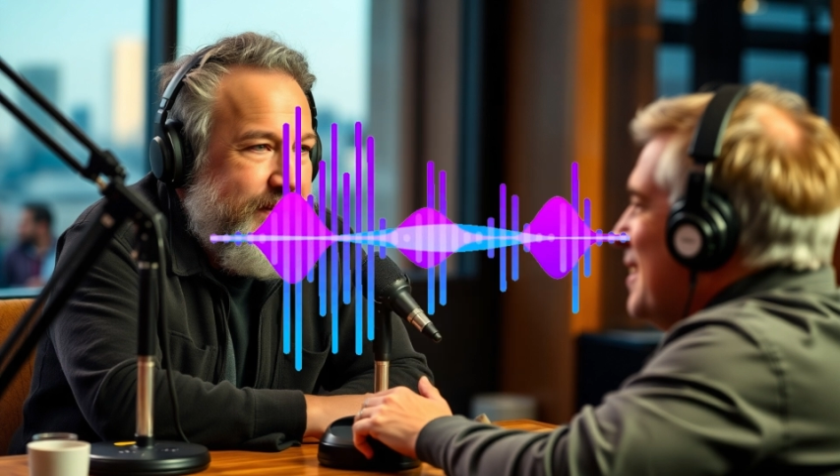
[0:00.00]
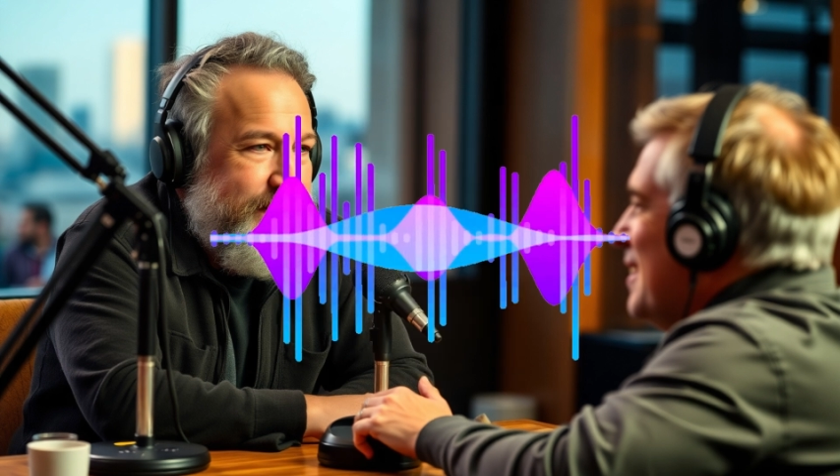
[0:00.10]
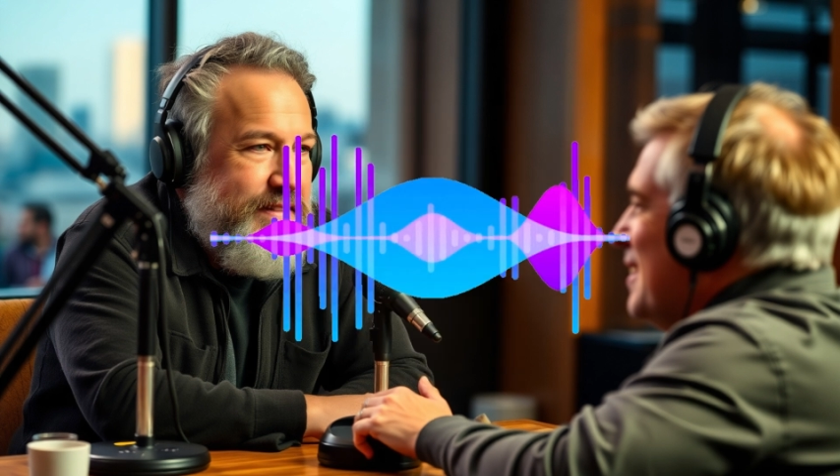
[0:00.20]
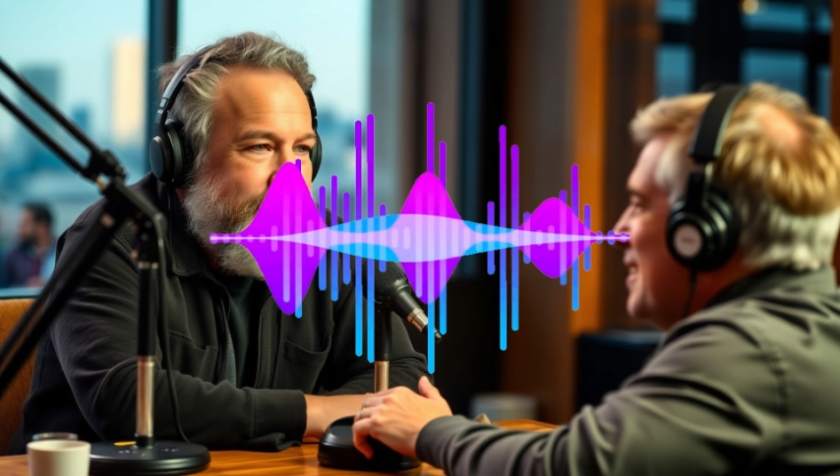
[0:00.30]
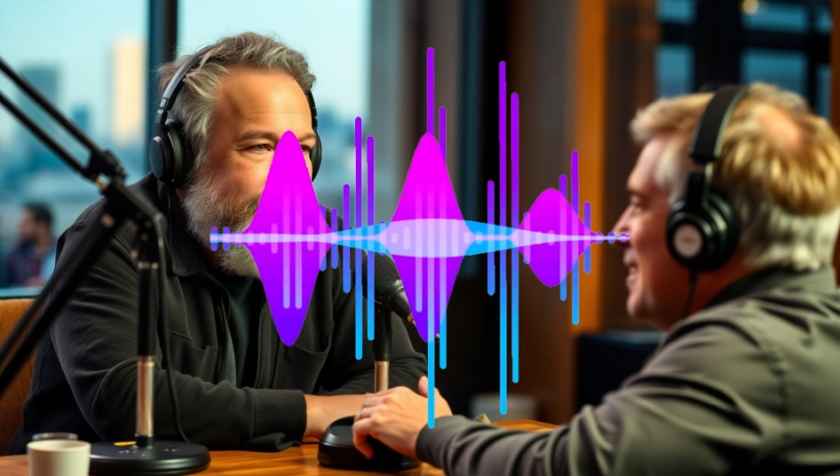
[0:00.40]
But
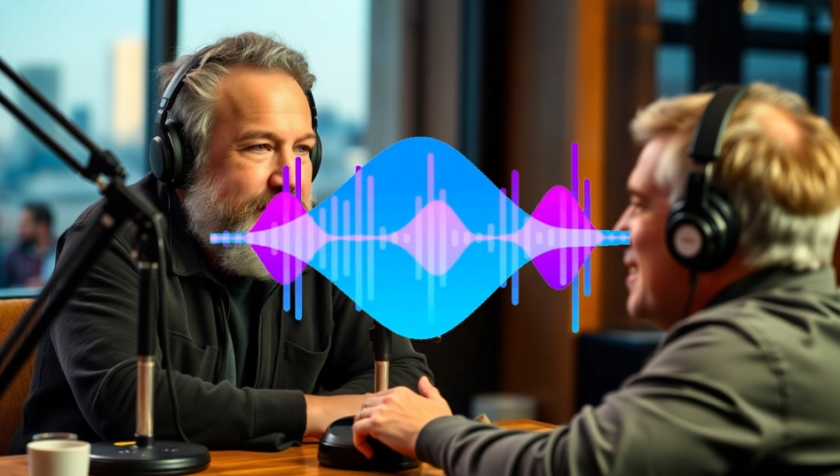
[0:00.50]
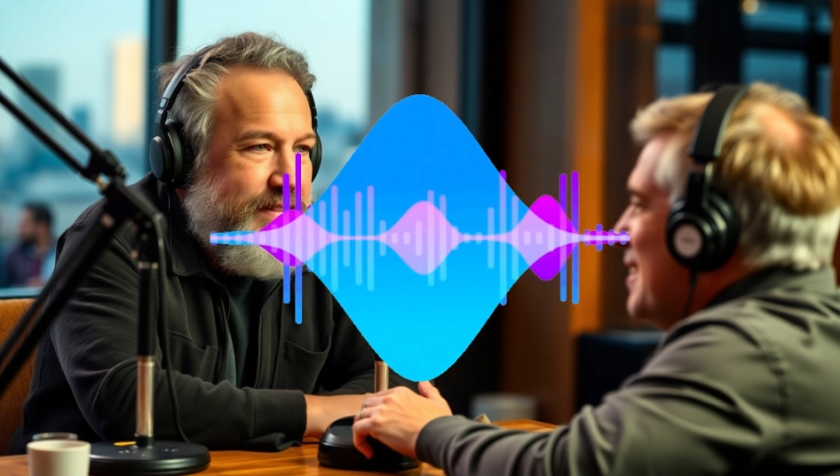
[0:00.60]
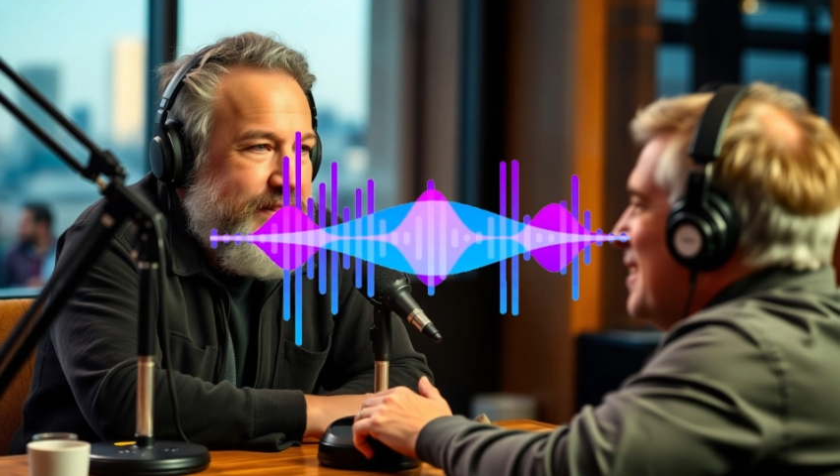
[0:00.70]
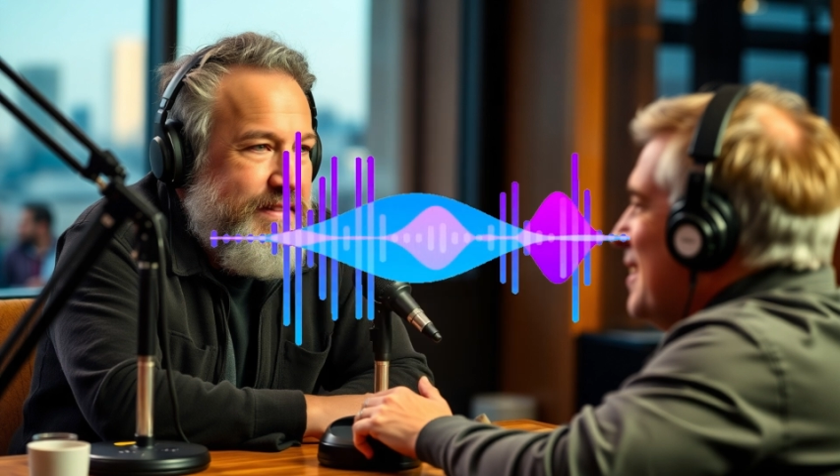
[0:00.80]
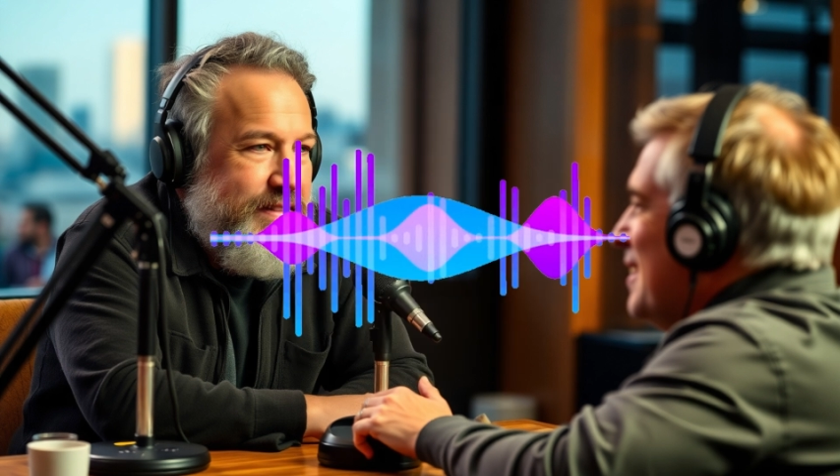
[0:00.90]

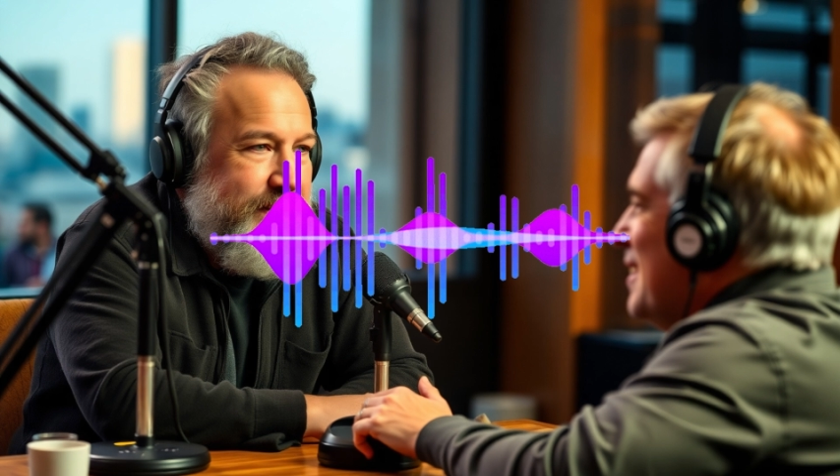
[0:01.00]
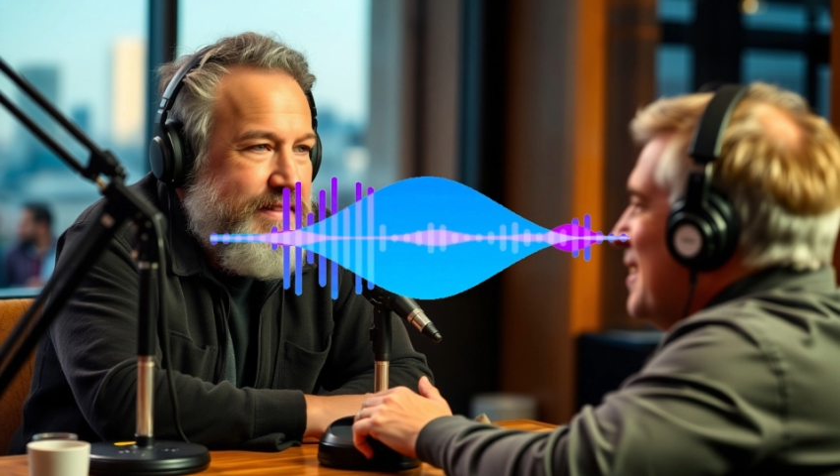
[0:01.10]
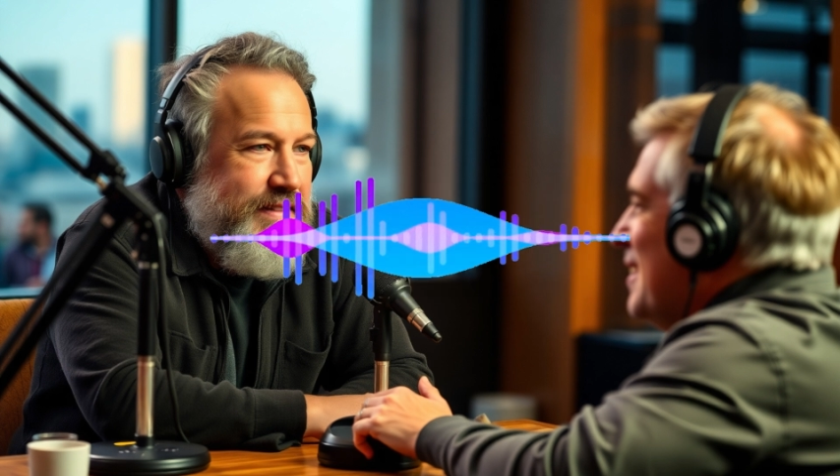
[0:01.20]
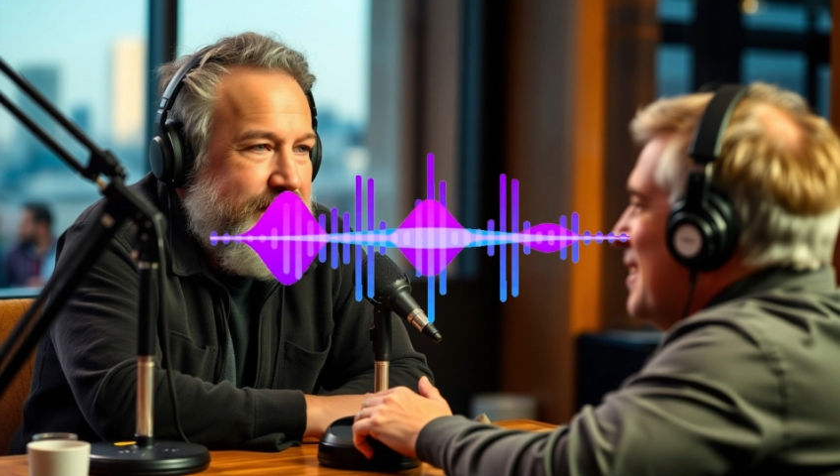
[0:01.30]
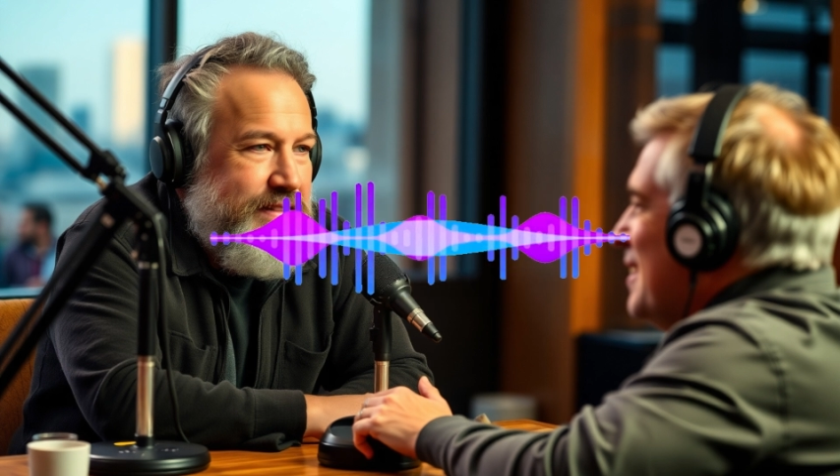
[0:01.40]
he
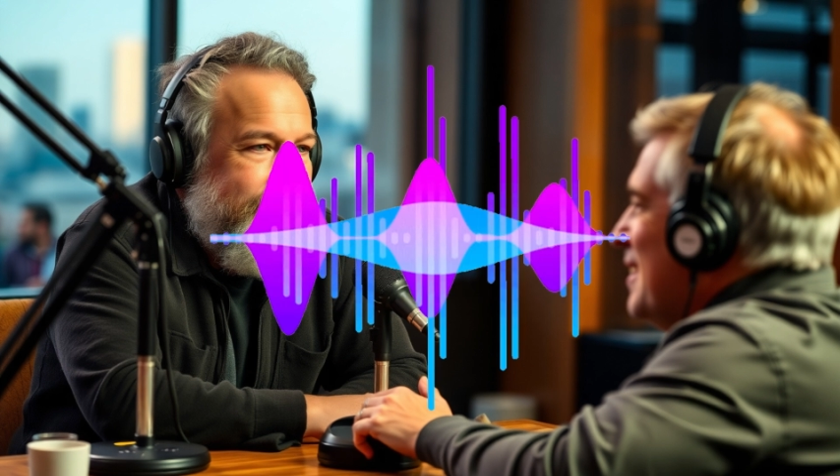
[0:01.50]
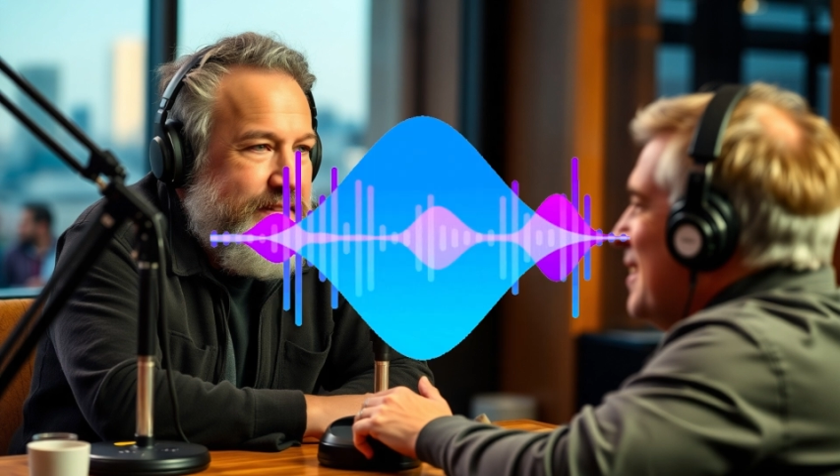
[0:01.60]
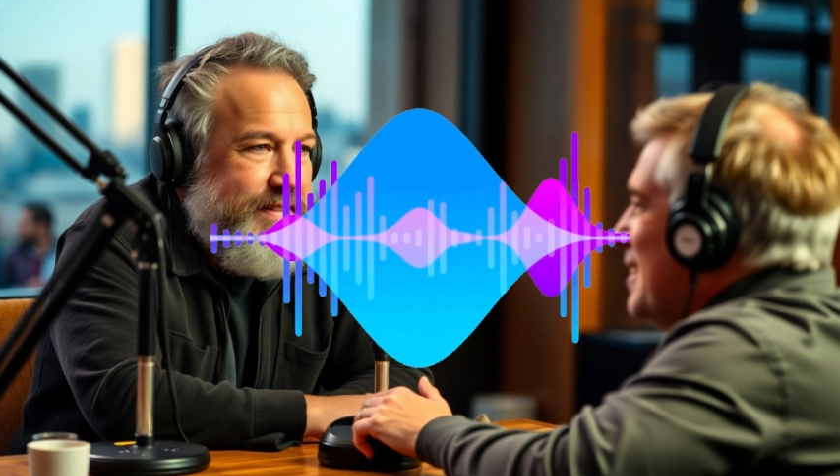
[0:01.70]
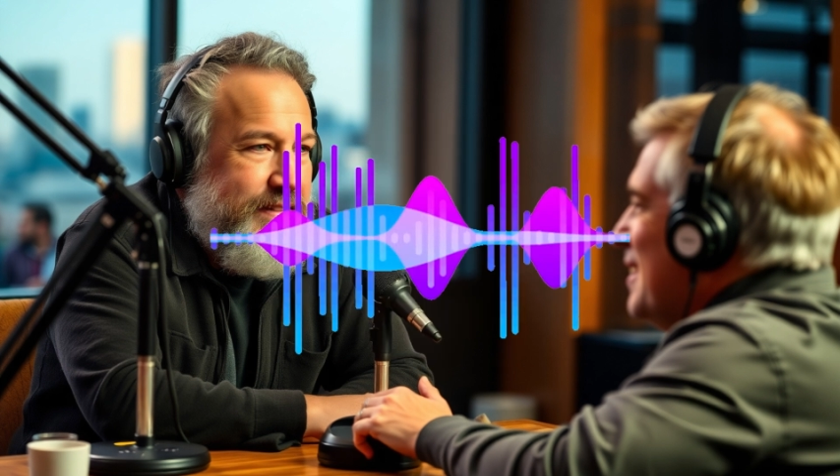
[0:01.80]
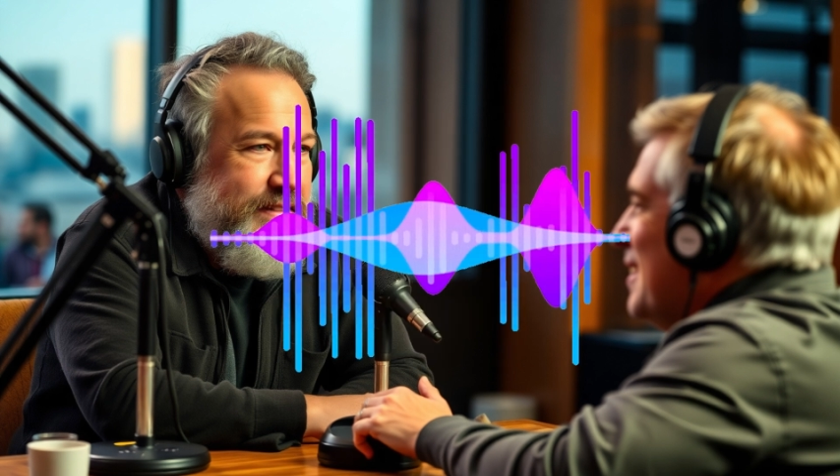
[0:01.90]
just
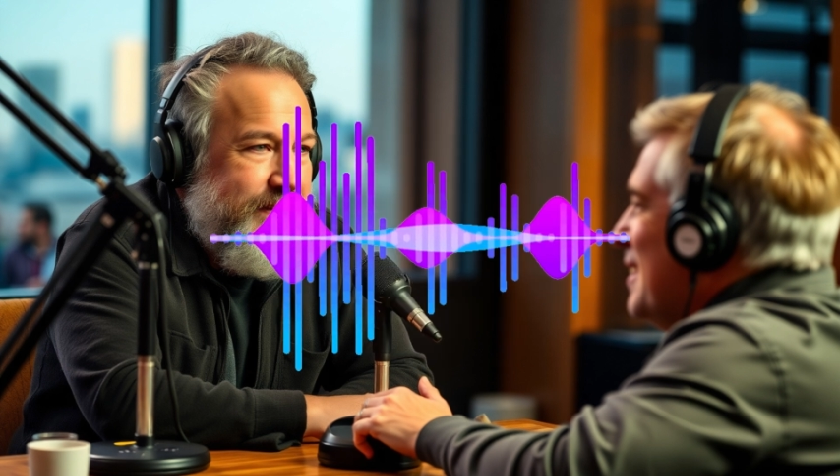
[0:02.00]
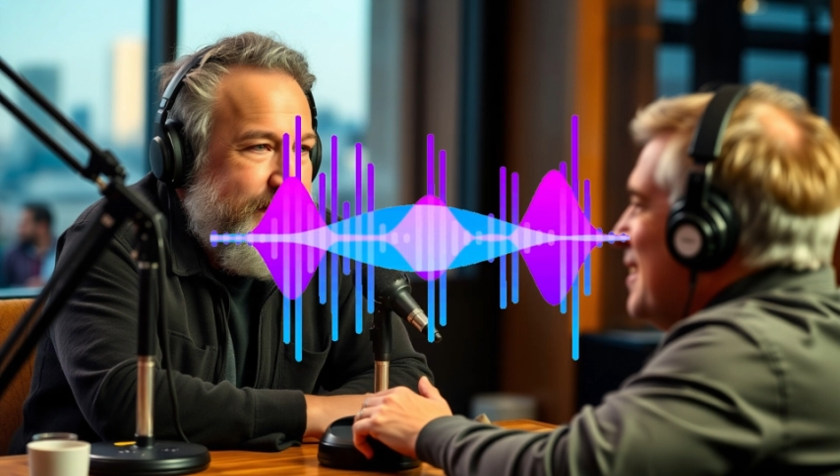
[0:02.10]
dominated.